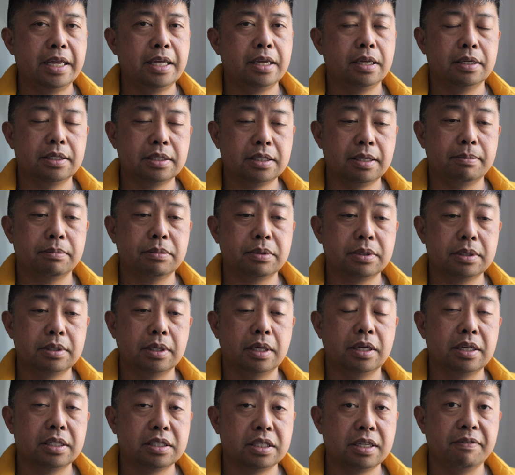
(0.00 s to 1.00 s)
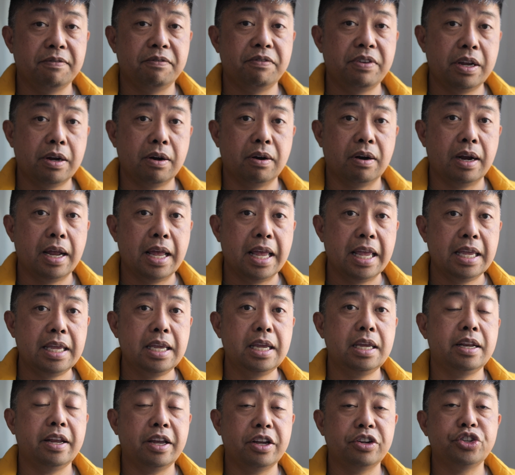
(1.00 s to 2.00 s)
some severe
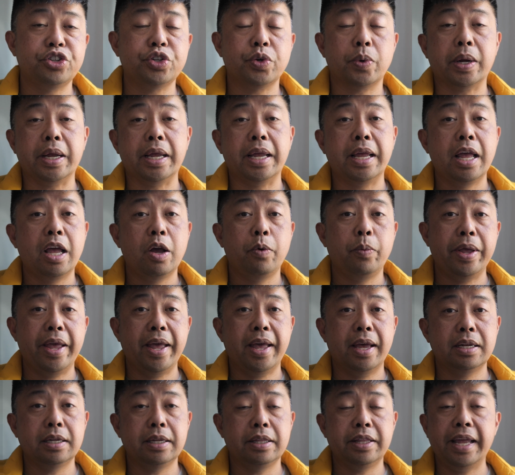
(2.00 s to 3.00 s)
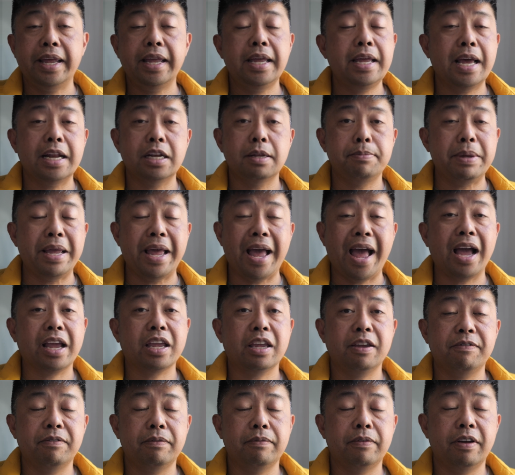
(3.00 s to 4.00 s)
heat injury. He had to be
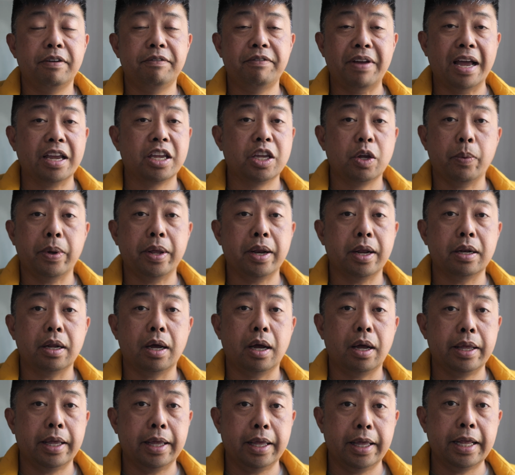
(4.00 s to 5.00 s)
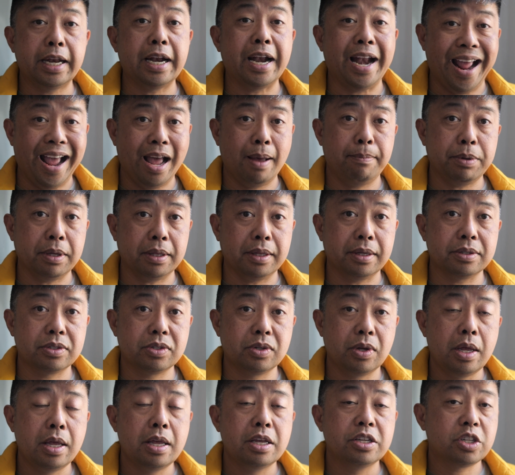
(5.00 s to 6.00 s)
evacuated in an
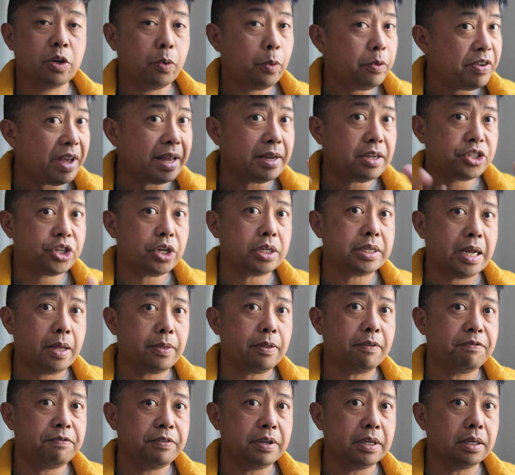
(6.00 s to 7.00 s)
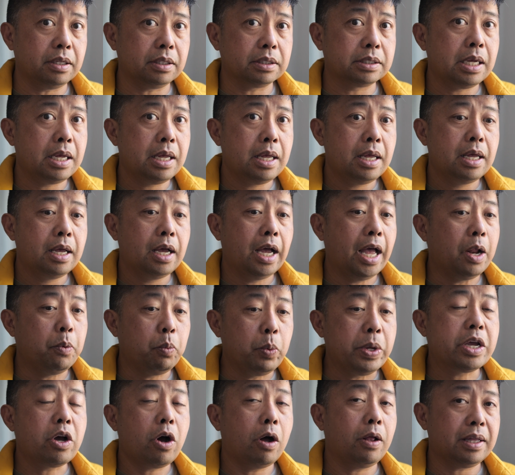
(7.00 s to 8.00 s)
ambulance. So we've had to shut down the field, and
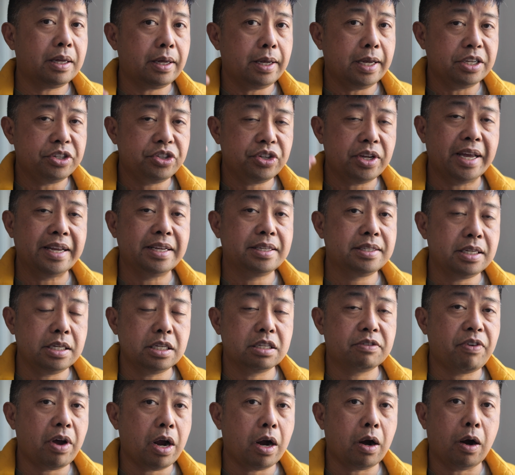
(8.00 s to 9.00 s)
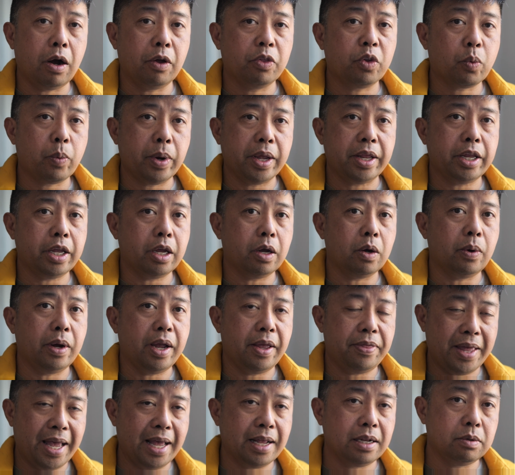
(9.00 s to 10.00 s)
we call it a ceasefire on the radio,
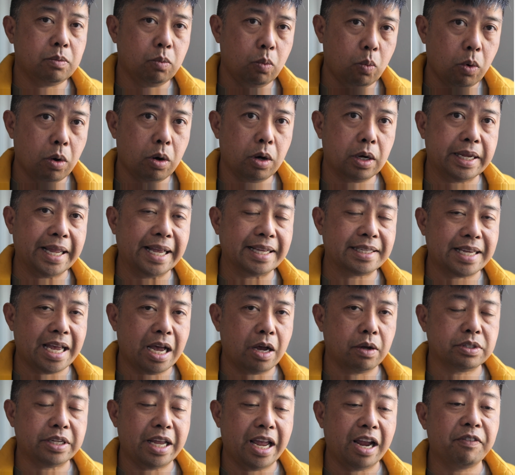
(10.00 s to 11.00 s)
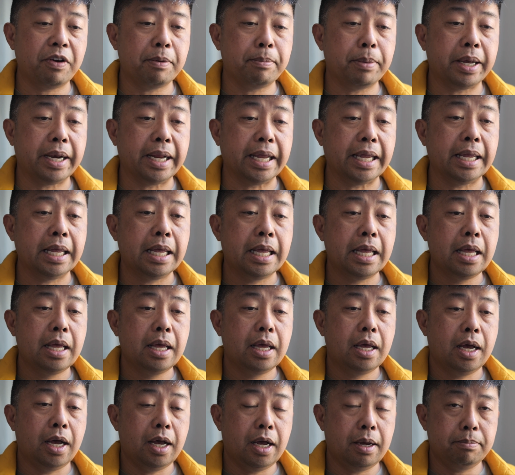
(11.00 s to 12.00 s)
and that word gets out to everybody,
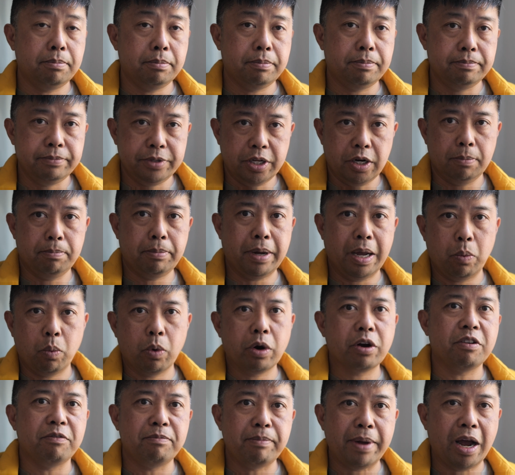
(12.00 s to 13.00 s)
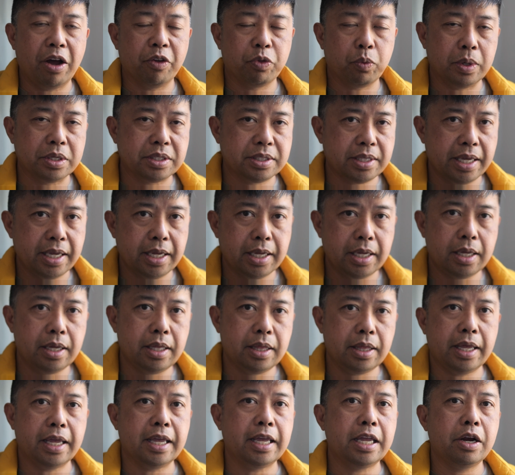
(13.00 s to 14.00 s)
by word of mouth once
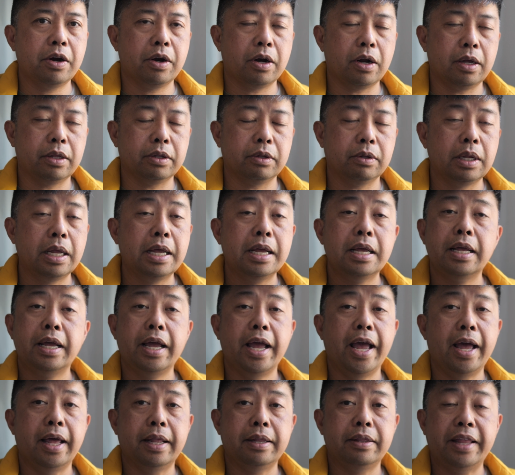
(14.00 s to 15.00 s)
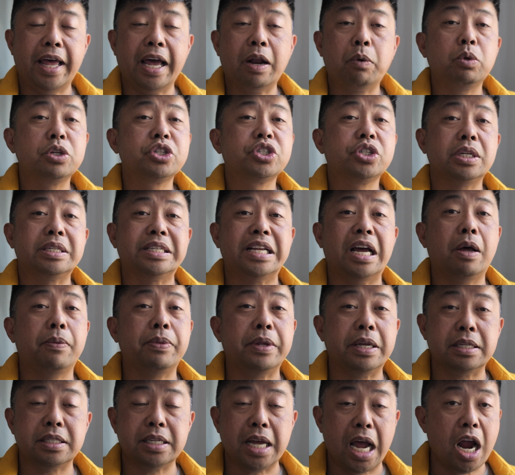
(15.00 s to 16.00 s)
they hear on, and that will shut down
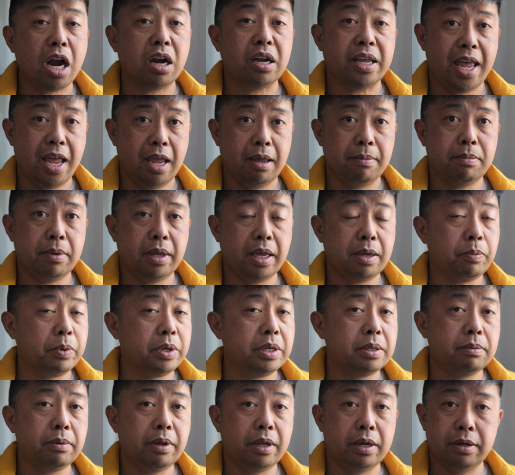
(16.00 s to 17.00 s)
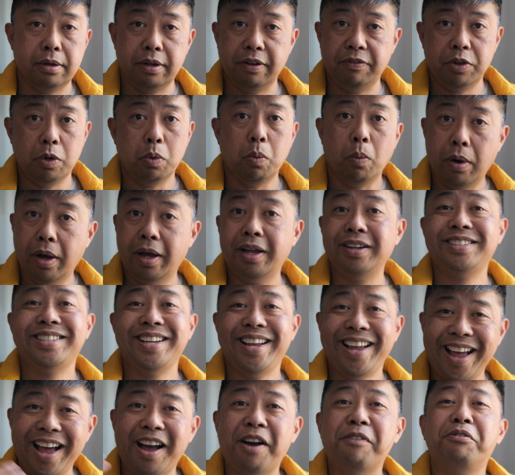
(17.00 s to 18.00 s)
the entire game. And if you want
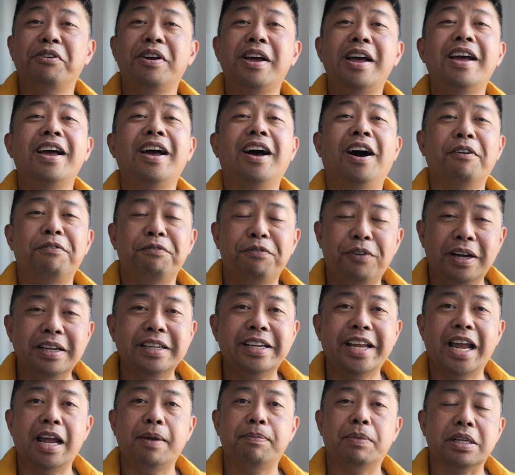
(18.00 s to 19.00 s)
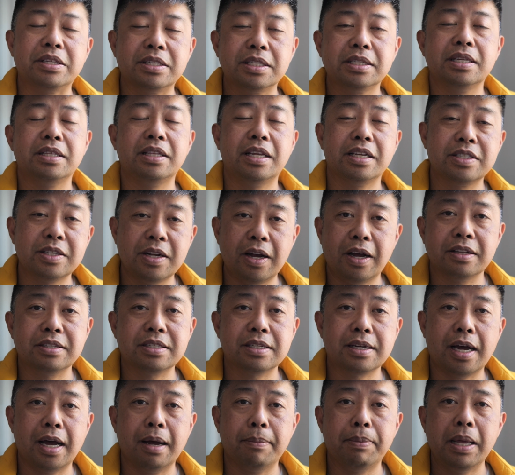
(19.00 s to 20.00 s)
to have a fun game that's
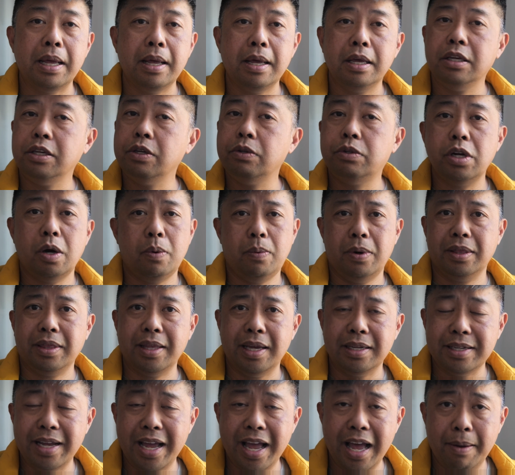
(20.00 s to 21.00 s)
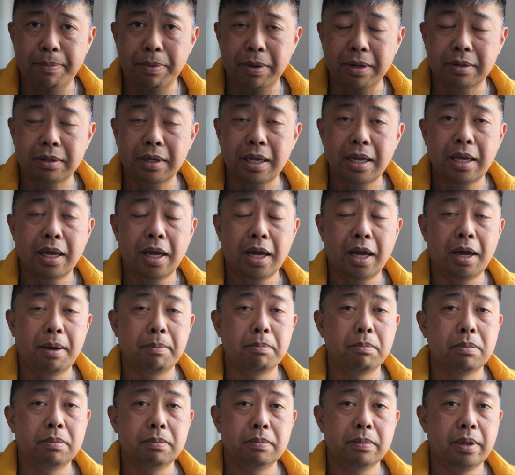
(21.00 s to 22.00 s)
nonstop, you don't want that to happen
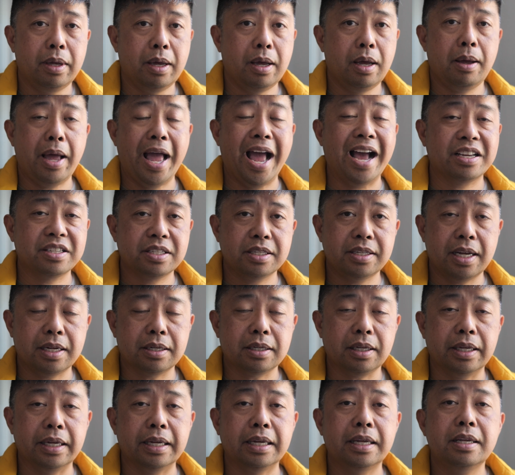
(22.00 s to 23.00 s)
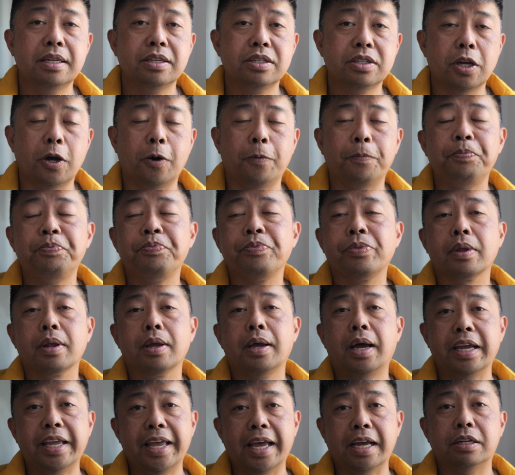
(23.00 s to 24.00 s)
accidentally. So
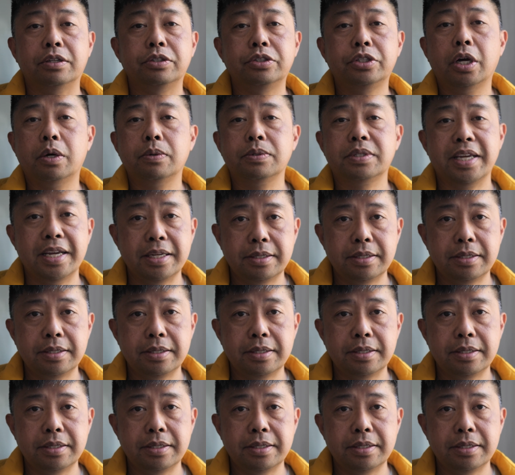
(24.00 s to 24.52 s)
again, don't say